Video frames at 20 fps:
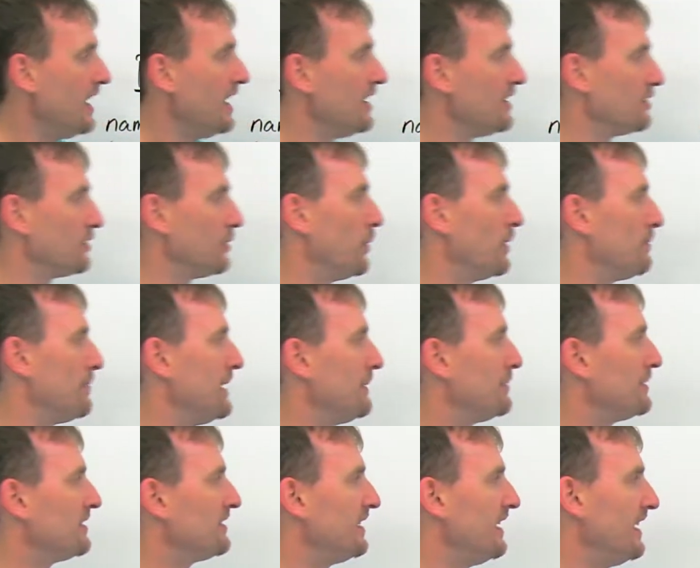So when
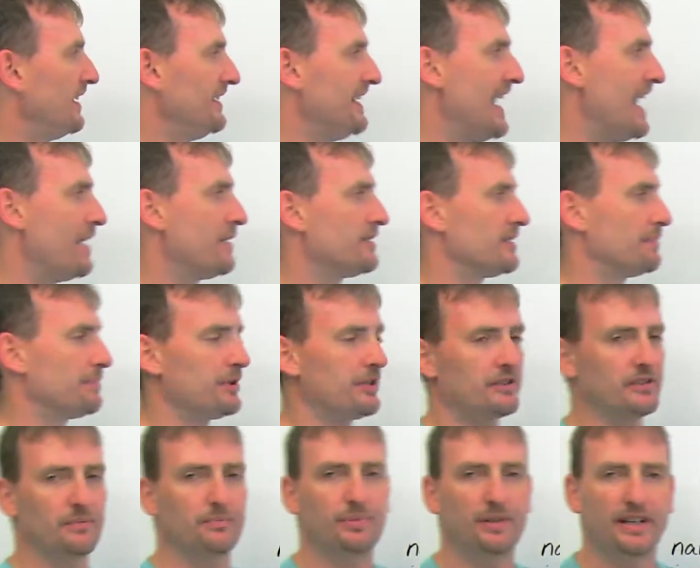people say a noun is a
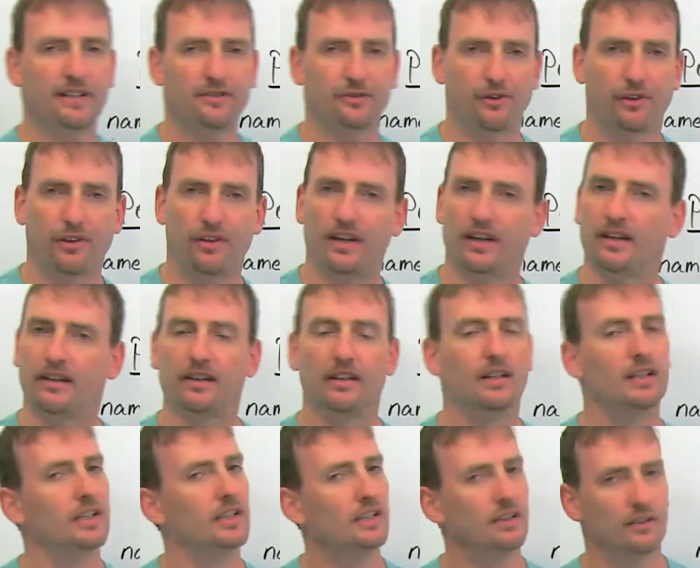person, place, or thing,
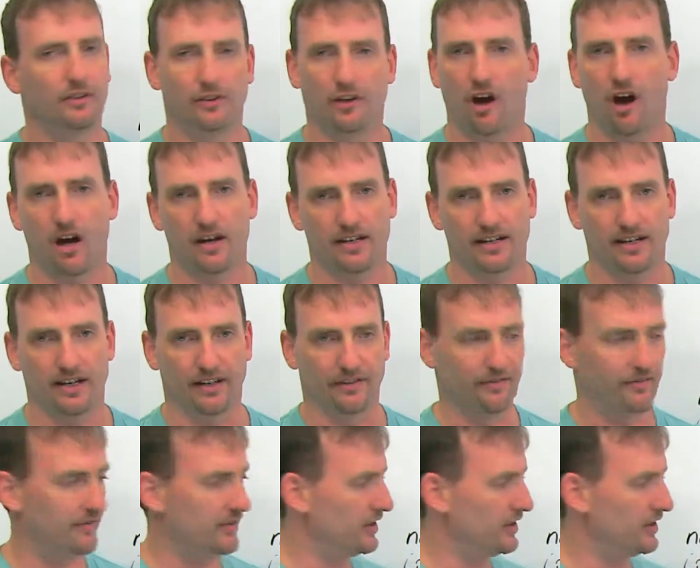not enough.